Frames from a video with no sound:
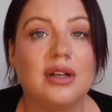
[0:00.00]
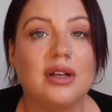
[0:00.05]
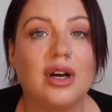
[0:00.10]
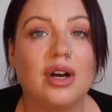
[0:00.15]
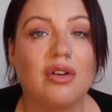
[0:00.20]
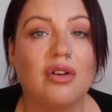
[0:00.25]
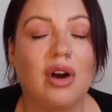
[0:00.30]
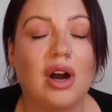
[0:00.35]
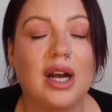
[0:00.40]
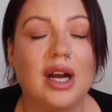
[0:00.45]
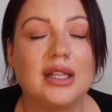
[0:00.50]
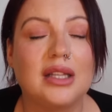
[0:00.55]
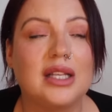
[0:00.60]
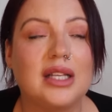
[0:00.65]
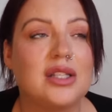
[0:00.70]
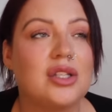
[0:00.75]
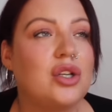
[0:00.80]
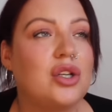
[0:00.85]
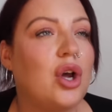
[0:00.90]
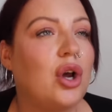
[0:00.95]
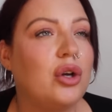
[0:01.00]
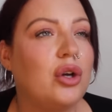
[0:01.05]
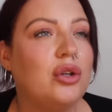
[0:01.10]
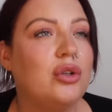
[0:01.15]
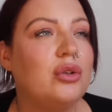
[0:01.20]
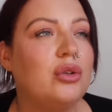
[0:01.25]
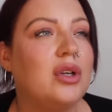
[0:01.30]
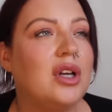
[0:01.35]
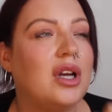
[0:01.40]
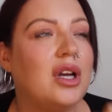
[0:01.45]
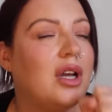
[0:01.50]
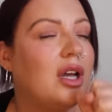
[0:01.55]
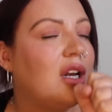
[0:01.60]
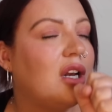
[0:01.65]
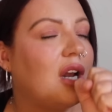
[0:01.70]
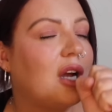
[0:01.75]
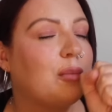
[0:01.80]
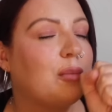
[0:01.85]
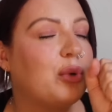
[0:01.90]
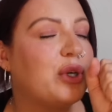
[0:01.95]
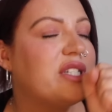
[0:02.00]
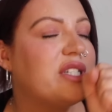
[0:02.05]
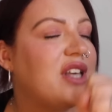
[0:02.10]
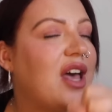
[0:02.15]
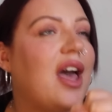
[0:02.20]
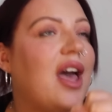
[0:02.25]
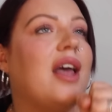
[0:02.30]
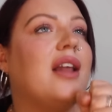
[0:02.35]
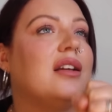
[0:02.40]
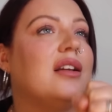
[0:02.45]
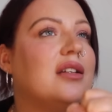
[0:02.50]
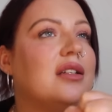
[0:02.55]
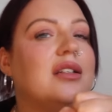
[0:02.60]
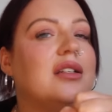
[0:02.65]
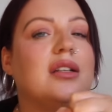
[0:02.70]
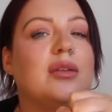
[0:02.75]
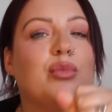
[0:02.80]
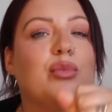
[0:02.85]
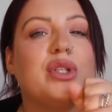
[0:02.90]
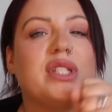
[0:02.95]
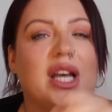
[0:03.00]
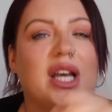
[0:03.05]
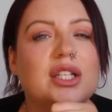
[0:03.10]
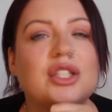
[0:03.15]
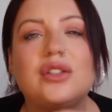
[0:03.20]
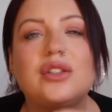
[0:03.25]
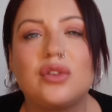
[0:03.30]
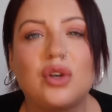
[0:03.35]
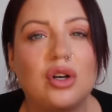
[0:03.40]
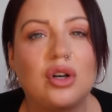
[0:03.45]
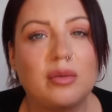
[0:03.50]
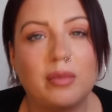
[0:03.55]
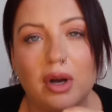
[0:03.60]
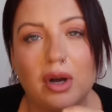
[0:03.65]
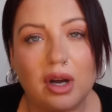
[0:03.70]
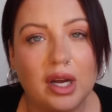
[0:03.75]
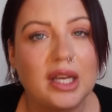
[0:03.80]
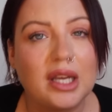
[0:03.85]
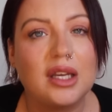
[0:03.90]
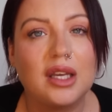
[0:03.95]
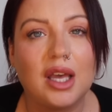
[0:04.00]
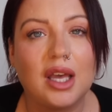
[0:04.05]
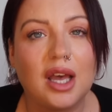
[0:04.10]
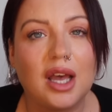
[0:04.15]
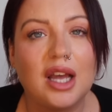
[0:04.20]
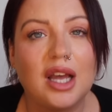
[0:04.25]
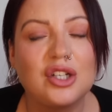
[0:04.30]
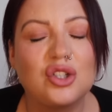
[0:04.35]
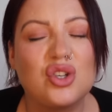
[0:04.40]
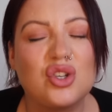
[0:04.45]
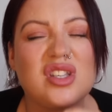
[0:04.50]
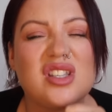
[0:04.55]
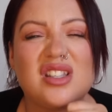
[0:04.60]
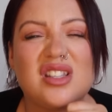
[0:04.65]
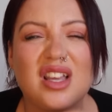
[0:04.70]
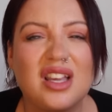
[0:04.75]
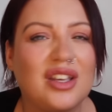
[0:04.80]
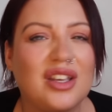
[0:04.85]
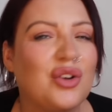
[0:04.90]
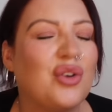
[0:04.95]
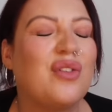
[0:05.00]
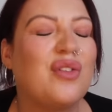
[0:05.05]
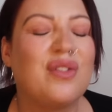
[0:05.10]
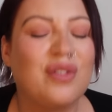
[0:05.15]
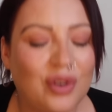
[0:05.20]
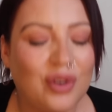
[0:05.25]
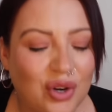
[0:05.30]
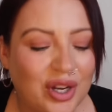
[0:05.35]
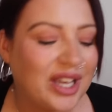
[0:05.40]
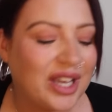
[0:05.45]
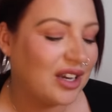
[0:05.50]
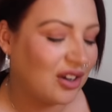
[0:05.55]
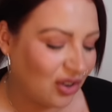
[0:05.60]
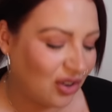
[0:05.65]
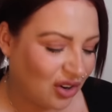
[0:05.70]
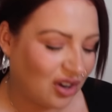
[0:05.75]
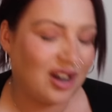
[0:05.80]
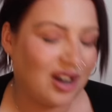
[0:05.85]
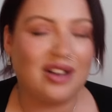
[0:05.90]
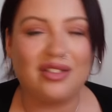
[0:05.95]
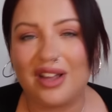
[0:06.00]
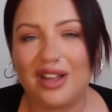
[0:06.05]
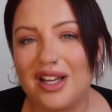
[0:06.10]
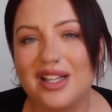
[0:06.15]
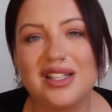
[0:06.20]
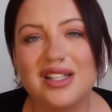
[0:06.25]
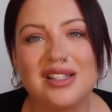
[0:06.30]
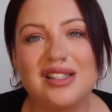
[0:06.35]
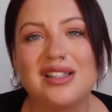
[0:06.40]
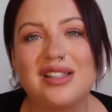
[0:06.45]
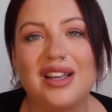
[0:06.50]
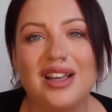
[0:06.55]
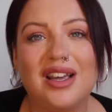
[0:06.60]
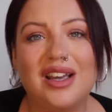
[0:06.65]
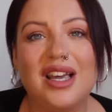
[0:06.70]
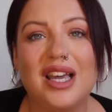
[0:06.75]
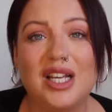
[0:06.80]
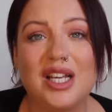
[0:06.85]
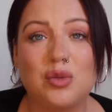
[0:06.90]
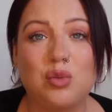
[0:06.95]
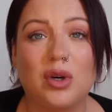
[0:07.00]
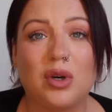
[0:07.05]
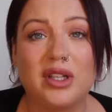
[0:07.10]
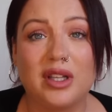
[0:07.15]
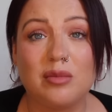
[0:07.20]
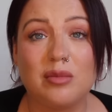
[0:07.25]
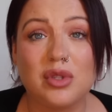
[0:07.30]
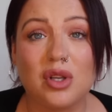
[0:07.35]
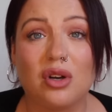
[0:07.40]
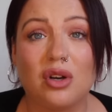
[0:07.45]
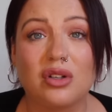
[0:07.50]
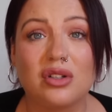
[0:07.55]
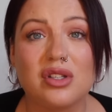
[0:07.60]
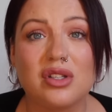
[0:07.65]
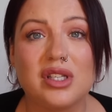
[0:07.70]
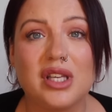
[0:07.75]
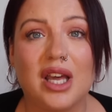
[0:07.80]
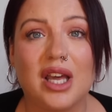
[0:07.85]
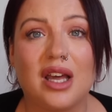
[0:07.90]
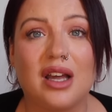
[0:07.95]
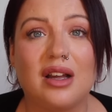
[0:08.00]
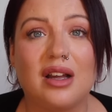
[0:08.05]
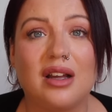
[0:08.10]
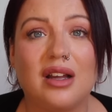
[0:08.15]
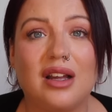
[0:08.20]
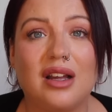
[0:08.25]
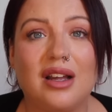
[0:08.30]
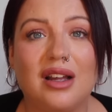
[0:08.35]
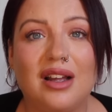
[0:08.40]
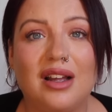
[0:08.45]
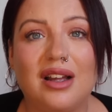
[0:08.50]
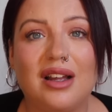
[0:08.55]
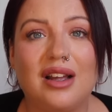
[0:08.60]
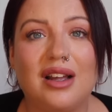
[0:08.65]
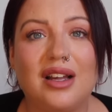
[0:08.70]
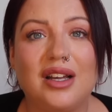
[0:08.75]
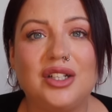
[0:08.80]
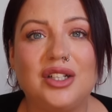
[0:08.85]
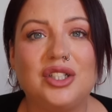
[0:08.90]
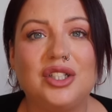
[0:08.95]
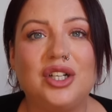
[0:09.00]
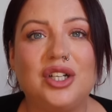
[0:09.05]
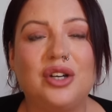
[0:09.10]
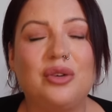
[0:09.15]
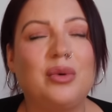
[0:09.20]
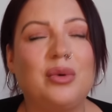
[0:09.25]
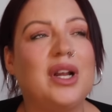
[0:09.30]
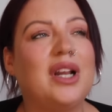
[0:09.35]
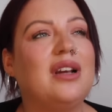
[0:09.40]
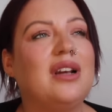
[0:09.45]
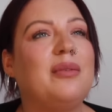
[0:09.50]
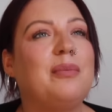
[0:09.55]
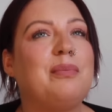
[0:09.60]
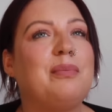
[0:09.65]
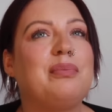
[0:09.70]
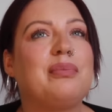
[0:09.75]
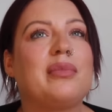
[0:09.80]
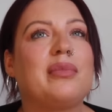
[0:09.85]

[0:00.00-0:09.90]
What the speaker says: All right, there's no... Like, pretend you've got a mic, yeah, and just sing your fucking heart out. That is, it's one of them songs, yeah. Do you know when,